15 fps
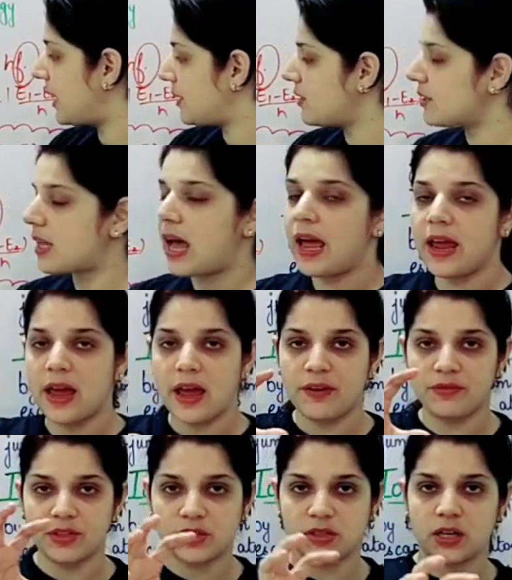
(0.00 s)
means I
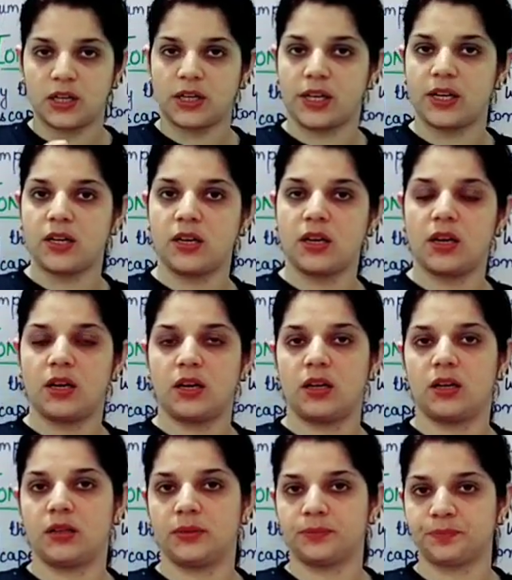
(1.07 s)
have a certain
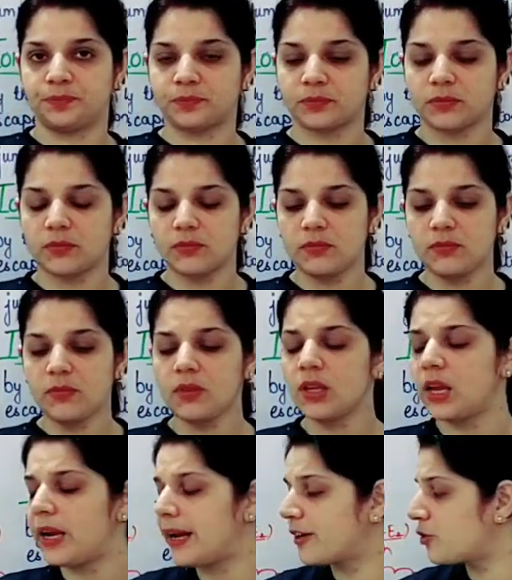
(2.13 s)

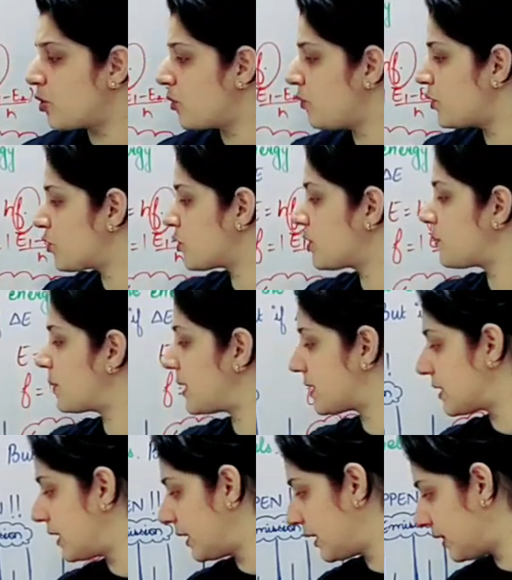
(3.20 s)
electron which was
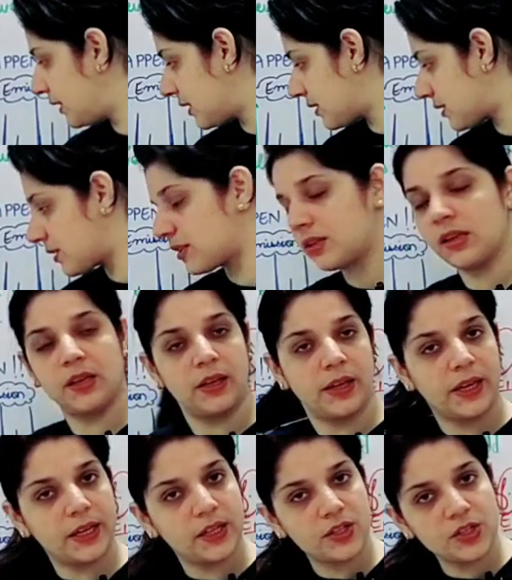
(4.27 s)
present in this
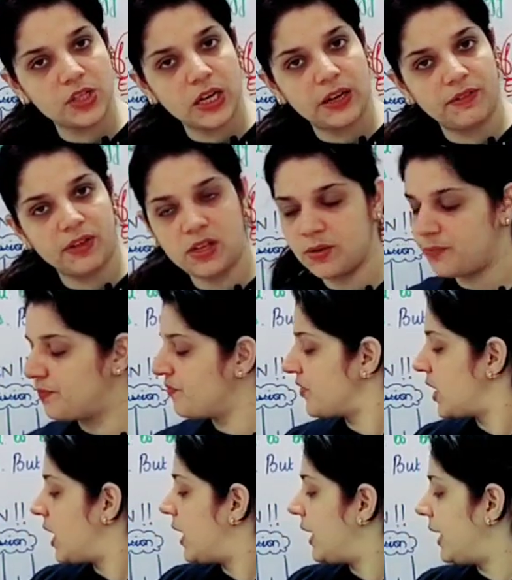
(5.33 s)
energy level.
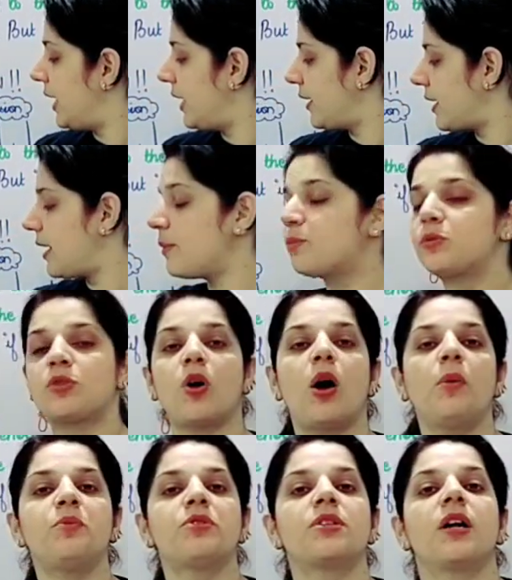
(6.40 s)
It
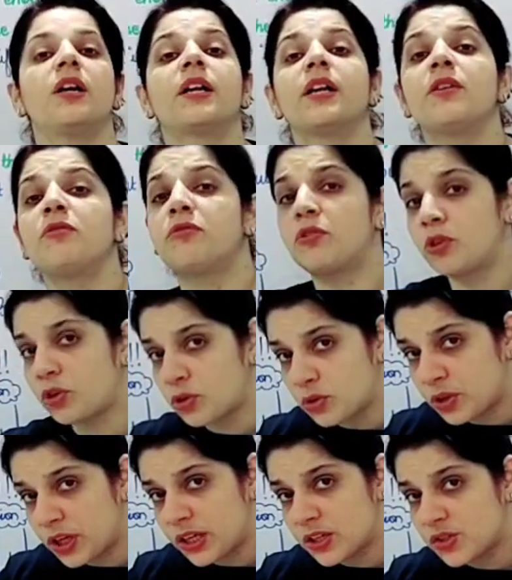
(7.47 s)
absorbed certain
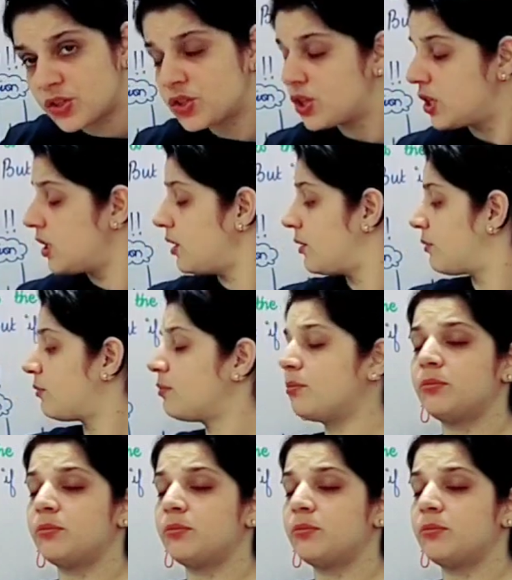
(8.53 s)
photon energy